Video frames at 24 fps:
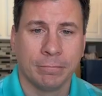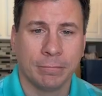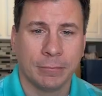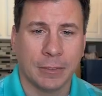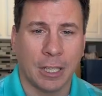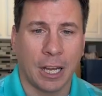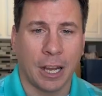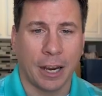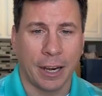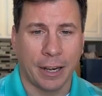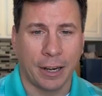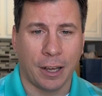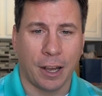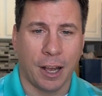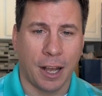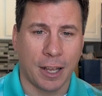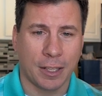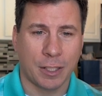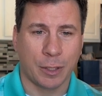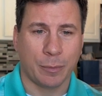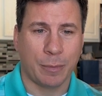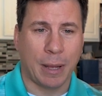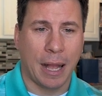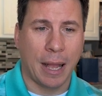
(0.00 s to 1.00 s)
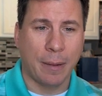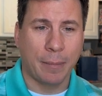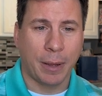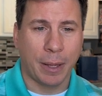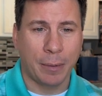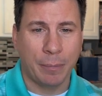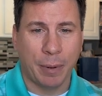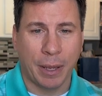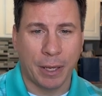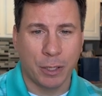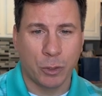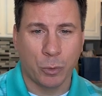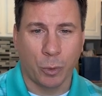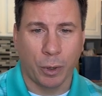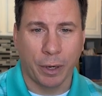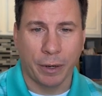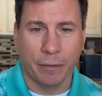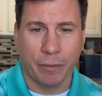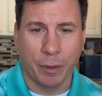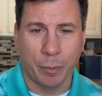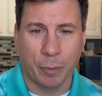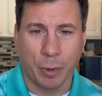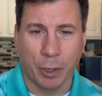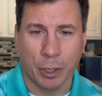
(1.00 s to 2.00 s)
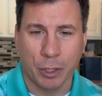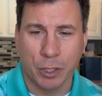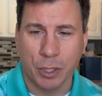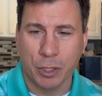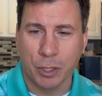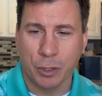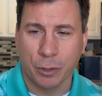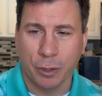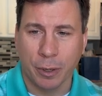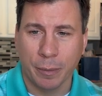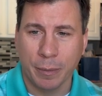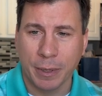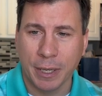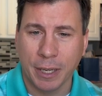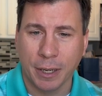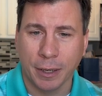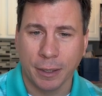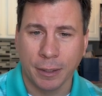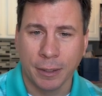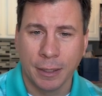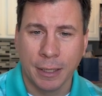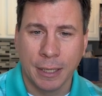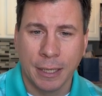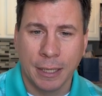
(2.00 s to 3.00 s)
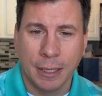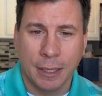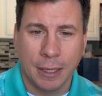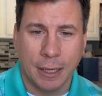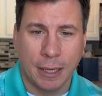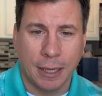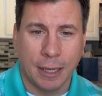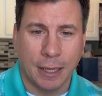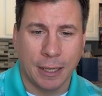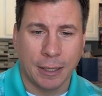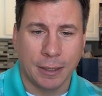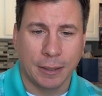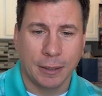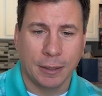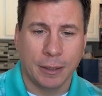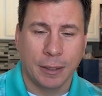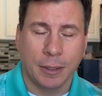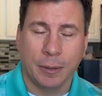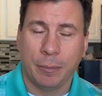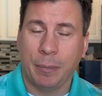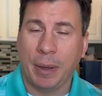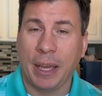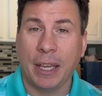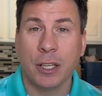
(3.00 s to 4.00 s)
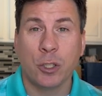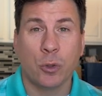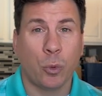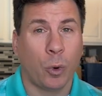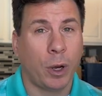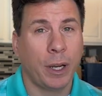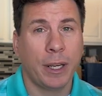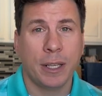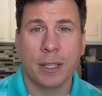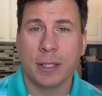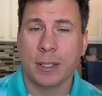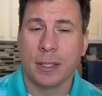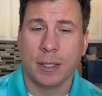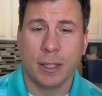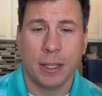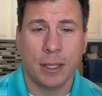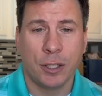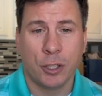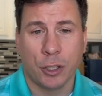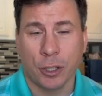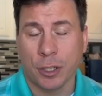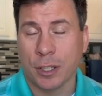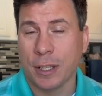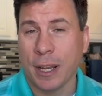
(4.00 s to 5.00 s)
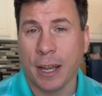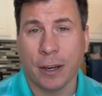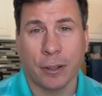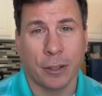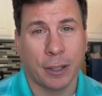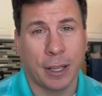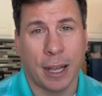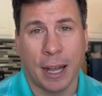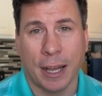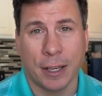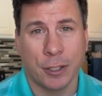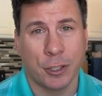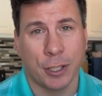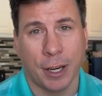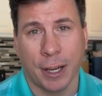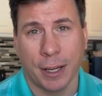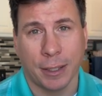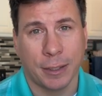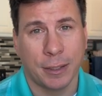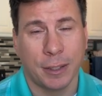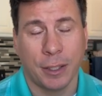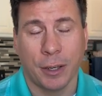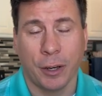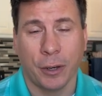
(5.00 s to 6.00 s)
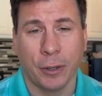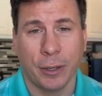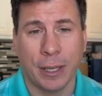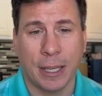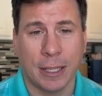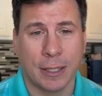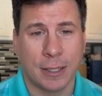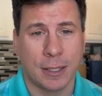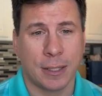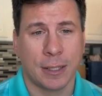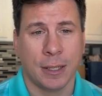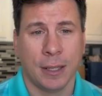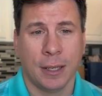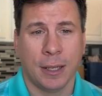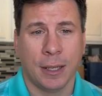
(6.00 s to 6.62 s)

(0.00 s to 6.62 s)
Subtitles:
All right, awesome. I'm on page 1 of the purchase agreement here. Page 1 is your standard contract. You know, it's